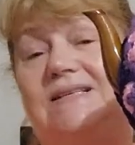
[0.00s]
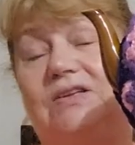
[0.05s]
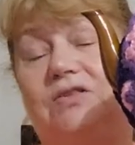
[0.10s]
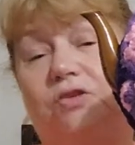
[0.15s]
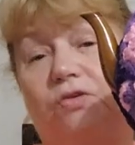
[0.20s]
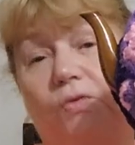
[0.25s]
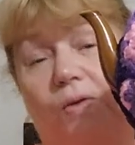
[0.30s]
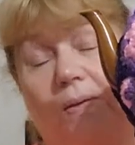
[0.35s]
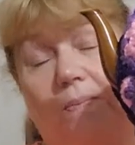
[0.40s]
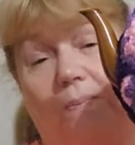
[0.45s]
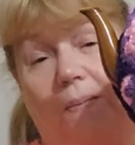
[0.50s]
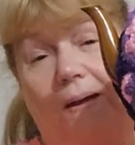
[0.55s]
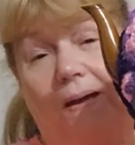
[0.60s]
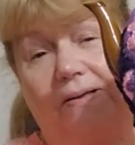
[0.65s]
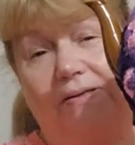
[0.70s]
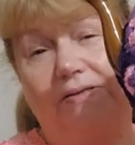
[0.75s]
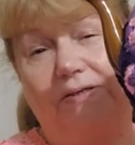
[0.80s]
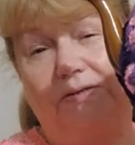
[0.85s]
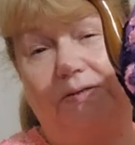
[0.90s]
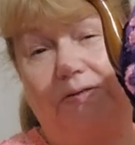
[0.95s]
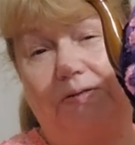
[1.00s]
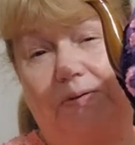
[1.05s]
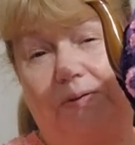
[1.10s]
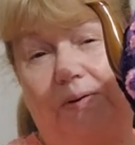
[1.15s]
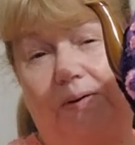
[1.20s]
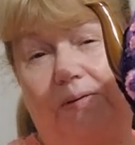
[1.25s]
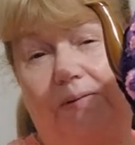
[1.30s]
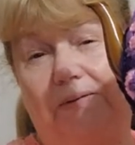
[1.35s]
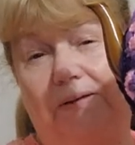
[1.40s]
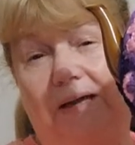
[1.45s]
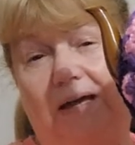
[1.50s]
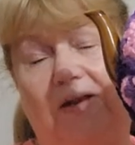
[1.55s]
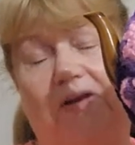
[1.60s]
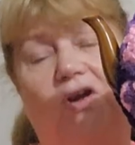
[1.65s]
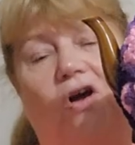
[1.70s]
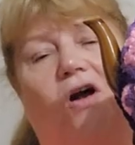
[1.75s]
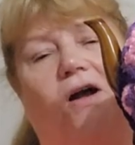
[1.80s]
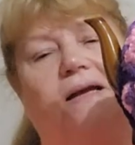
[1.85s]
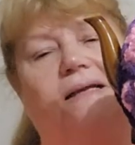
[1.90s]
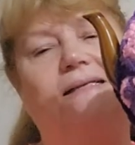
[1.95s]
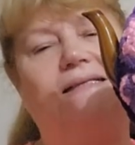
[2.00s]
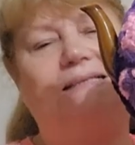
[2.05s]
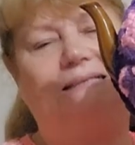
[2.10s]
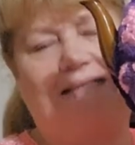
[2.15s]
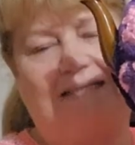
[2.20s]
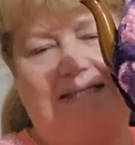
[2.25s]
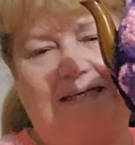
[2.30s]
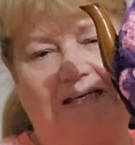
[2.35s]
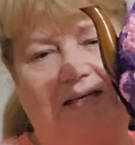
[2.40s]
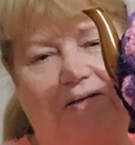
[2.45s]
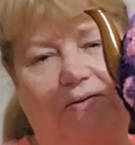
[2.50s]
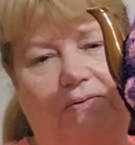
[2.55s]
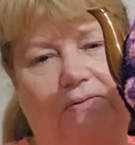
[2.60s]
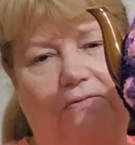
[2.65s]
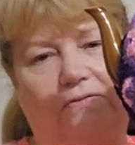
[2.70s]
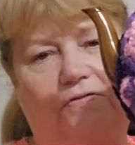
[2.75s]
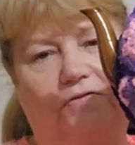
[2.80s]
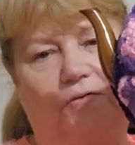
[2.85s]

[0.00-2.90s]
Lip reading: a 3-part tutorial and ideal